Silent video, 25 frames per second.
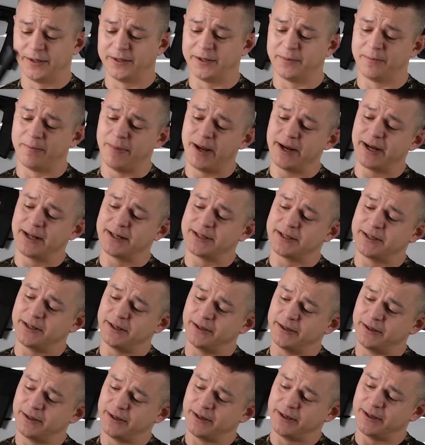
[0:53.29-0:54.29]
The
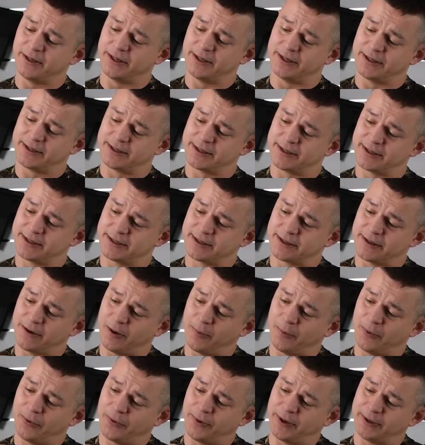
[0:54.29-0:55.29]
magazine is
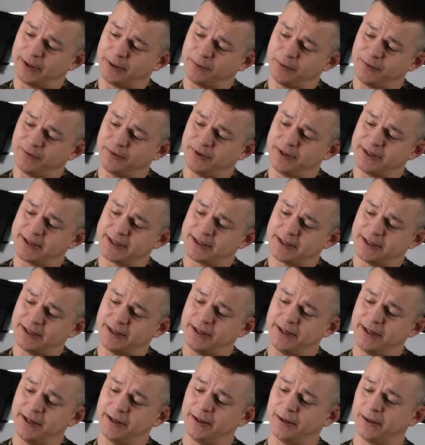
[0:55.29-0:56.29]
operated with this
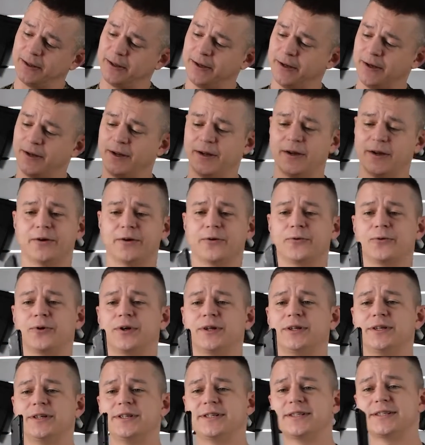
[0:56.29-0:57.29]
heel
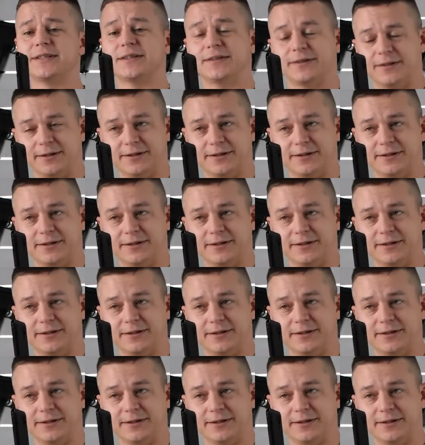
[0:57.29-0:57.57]
release.